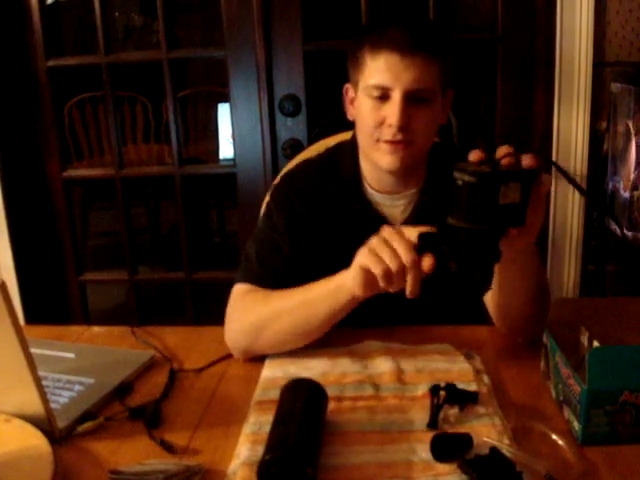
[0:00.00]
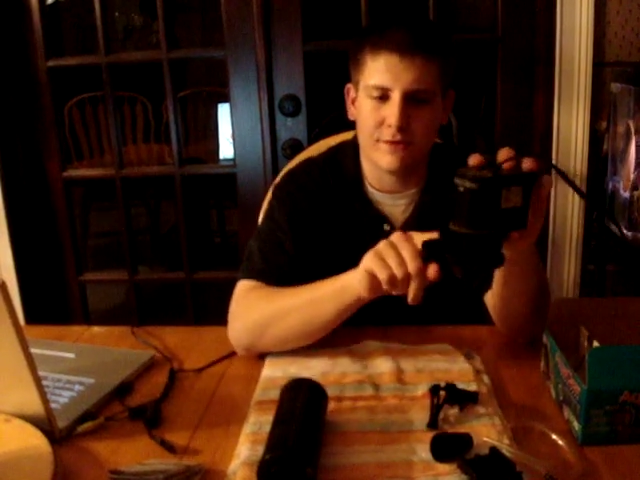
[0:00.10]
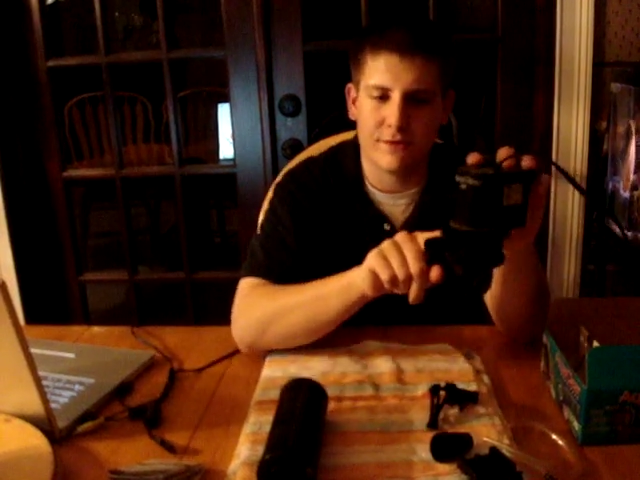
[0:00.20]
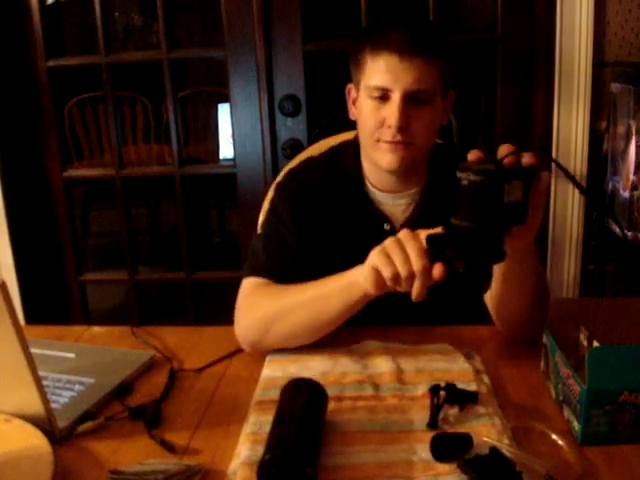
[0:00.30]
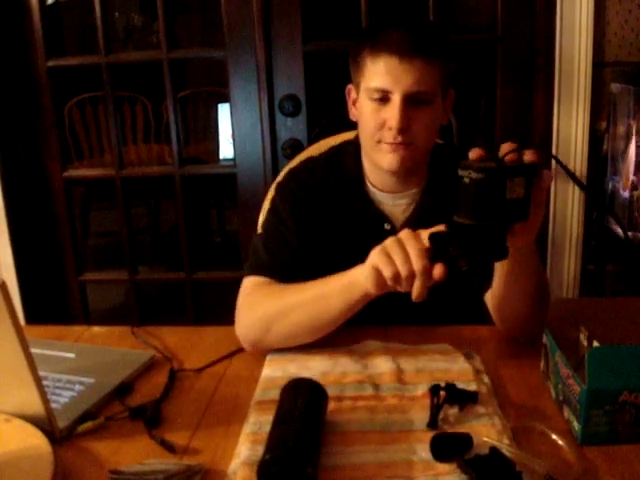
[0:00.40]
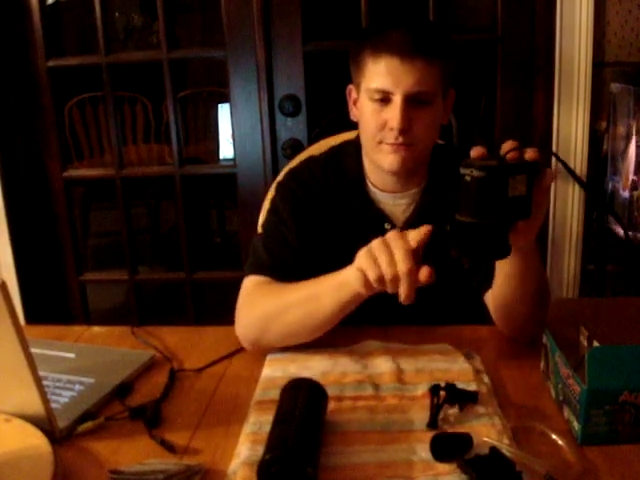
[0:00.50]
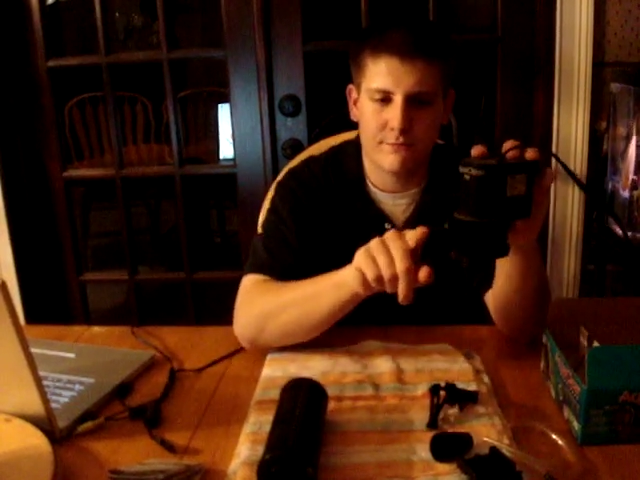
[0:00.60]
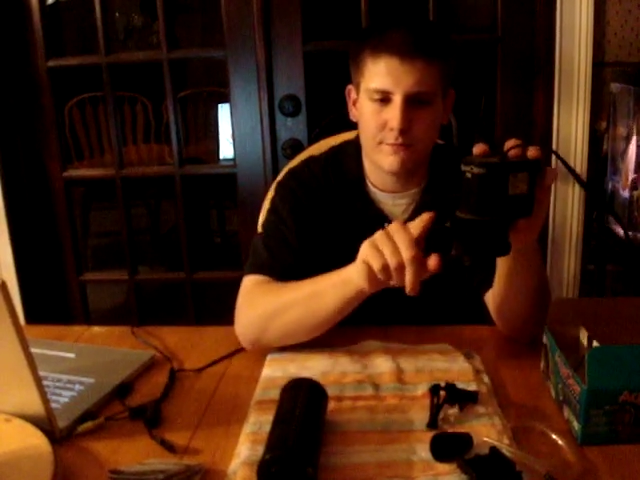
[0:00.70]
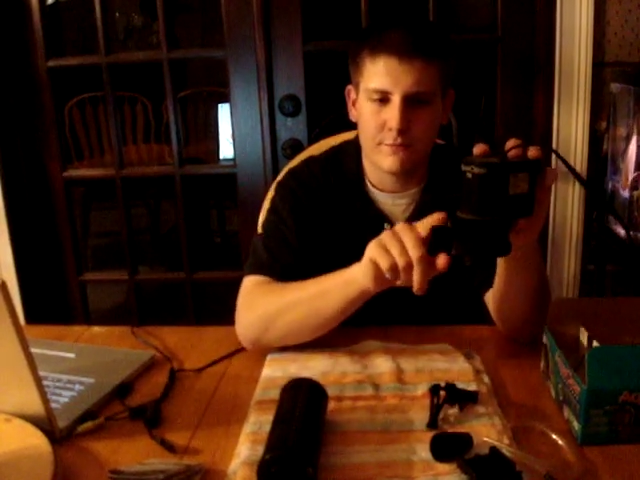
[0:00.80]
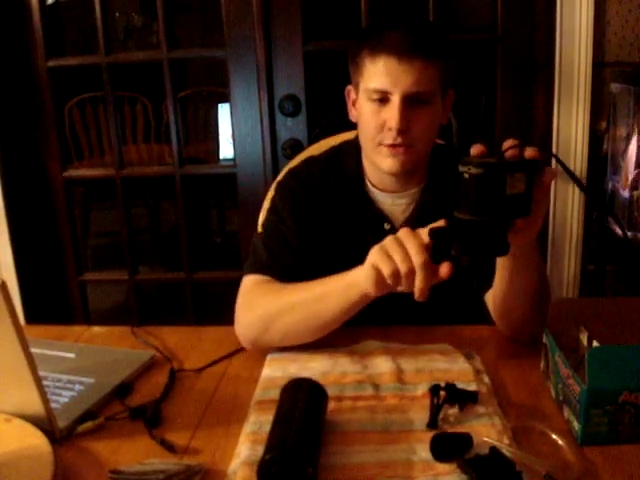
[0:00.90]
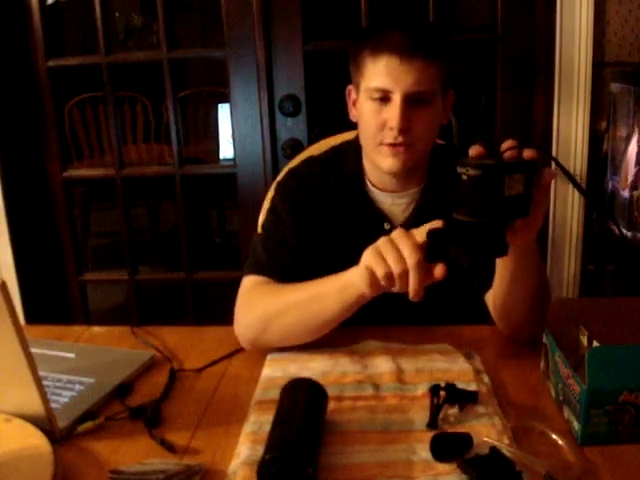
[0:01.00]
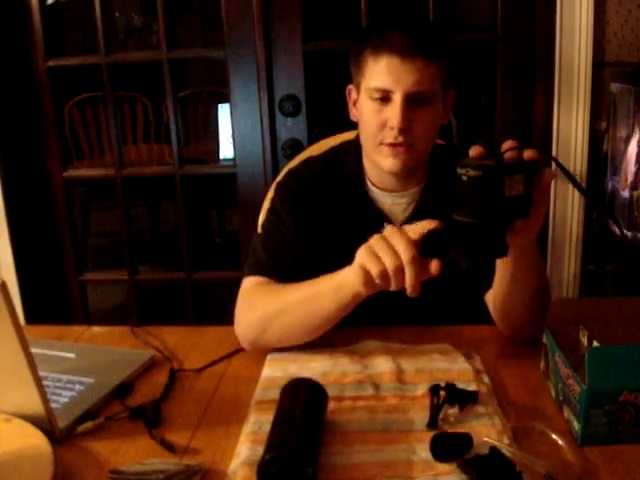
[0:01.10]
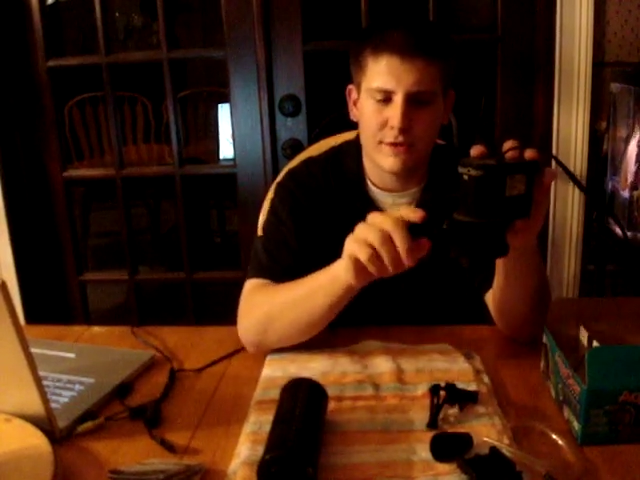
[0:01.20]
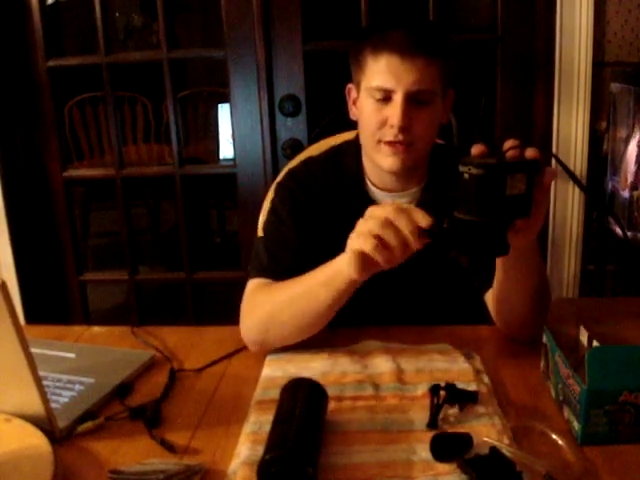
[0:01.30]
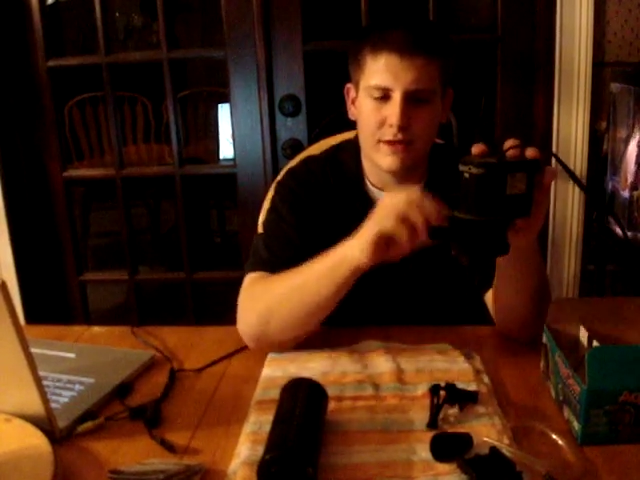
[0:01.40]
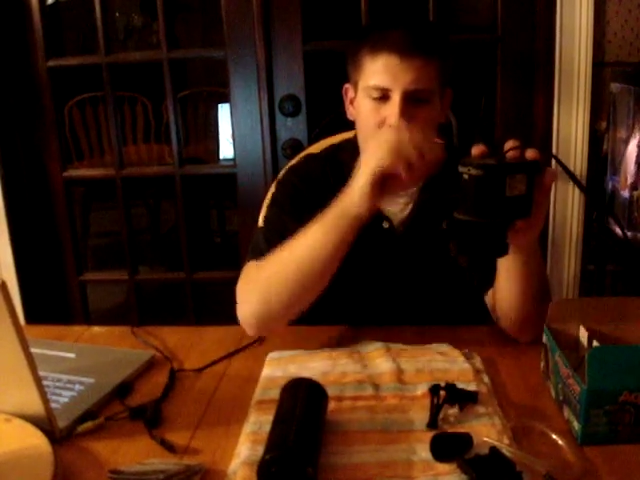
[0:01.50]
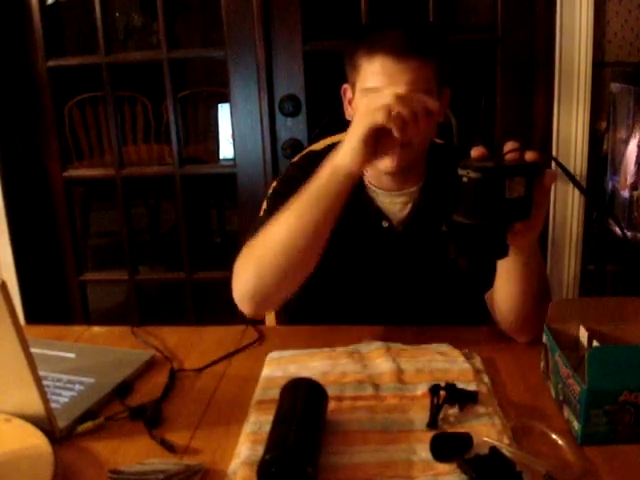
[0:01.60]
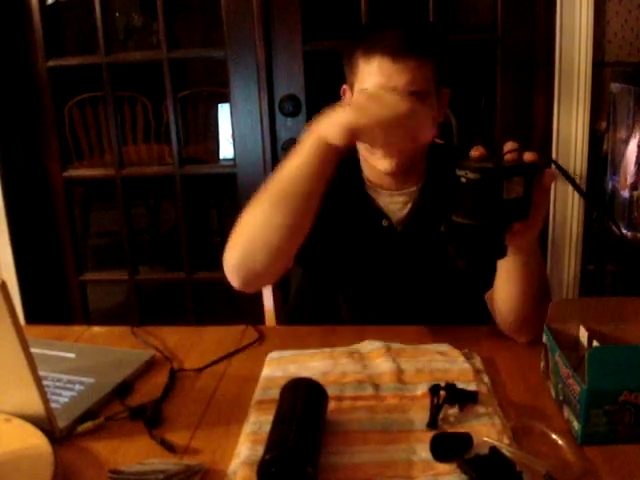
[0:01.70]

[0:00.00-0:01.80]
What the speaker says: the air